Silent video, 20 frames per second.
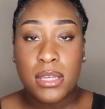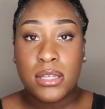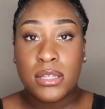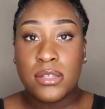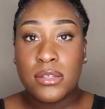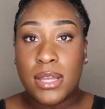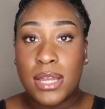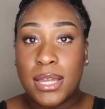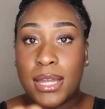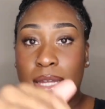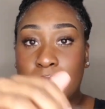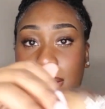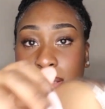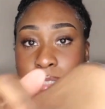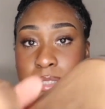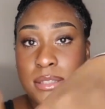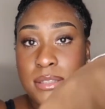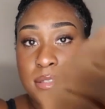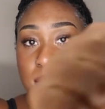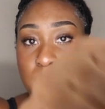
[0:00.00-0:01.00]
So I got
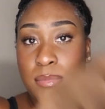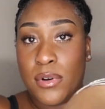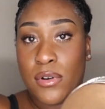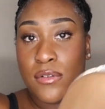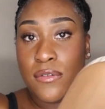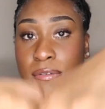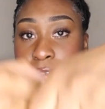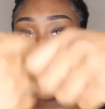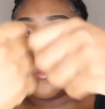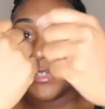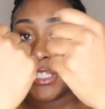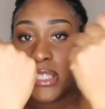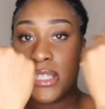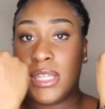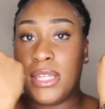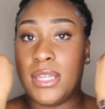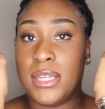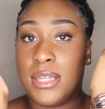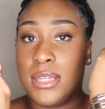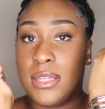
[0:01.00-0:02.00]
these both from
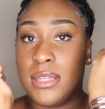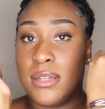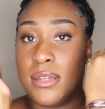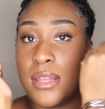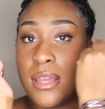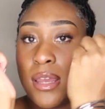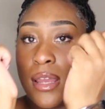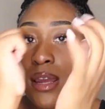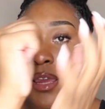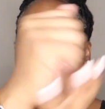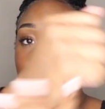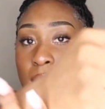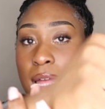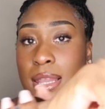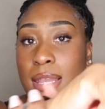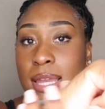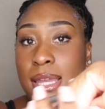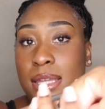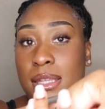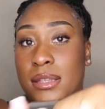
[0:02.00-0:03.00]
Shein. I
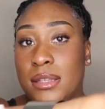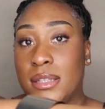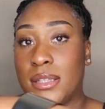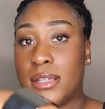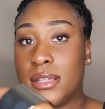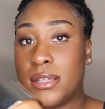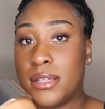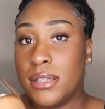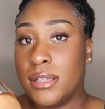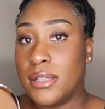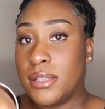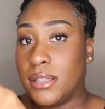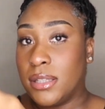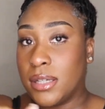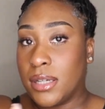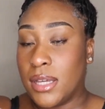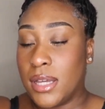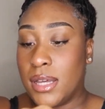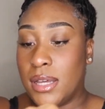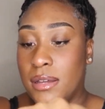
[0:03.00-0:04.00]
like the the
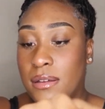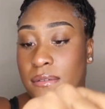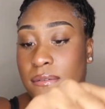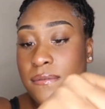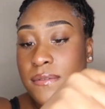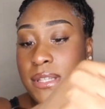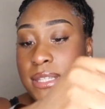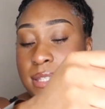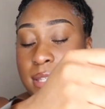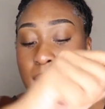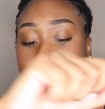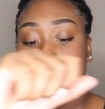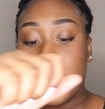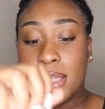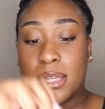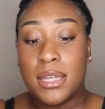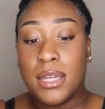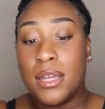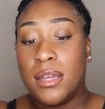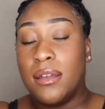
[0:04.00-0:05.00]
cuff, the
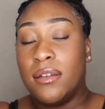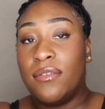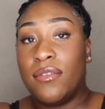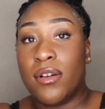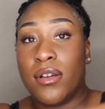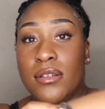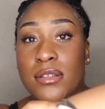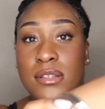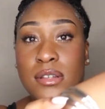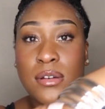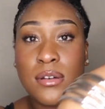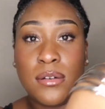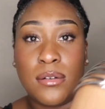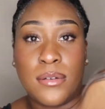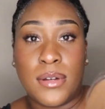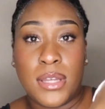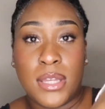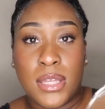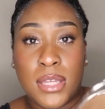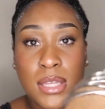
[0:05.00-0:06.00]
solid cuff.
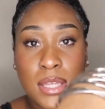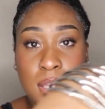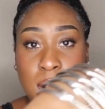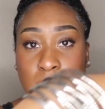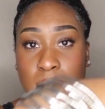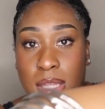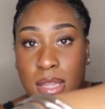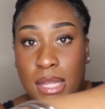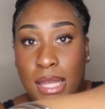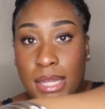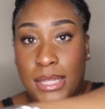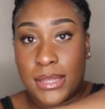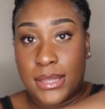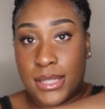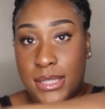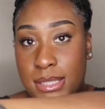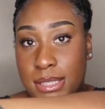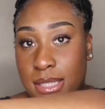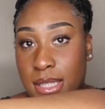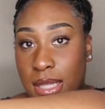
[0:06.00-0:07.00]
Also like
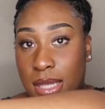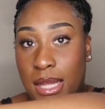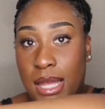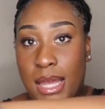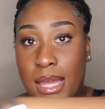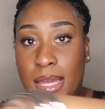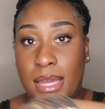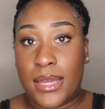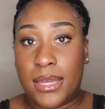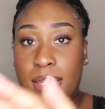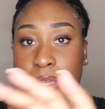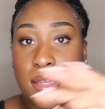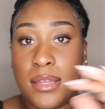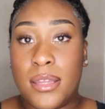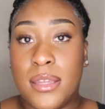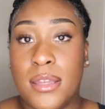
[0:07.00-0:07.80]
this a lot.